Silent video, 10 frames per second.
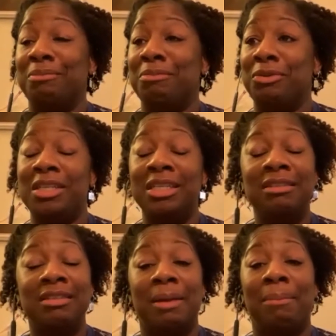
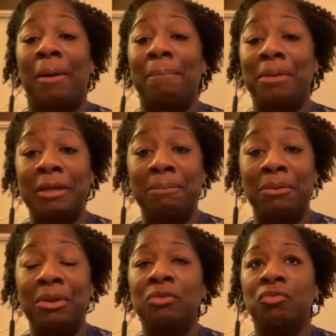communities and about
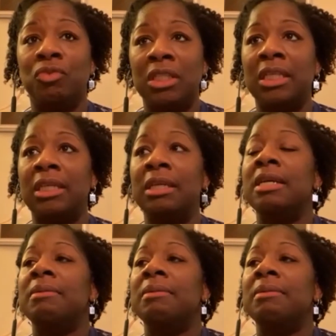people, and really